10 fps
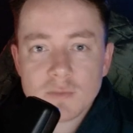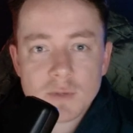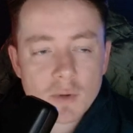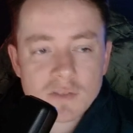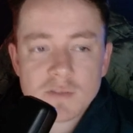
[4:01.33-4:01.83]
We
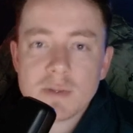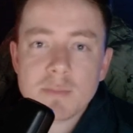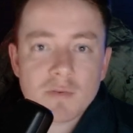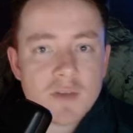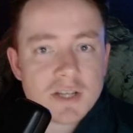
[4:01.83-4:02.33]
want it to be
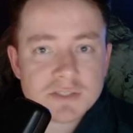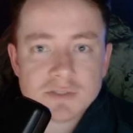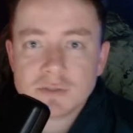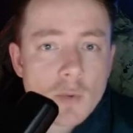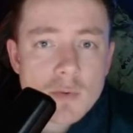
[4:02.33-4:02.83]

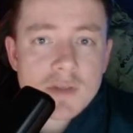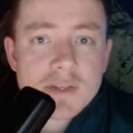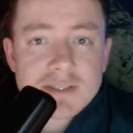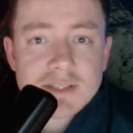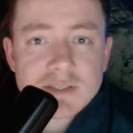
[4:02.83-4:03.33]
professional. We want
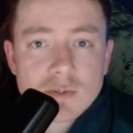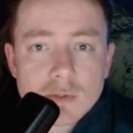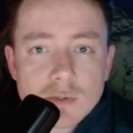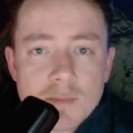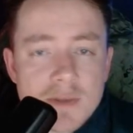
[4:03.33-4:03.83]
this Discord
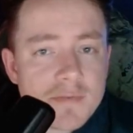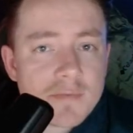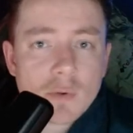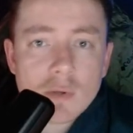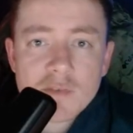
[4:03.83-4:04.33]
to be
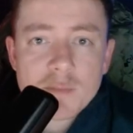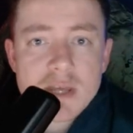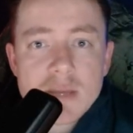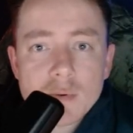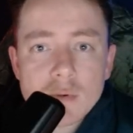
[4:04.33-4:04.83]
full of
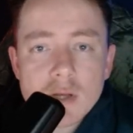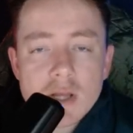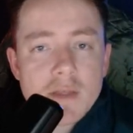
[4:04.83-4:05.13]
people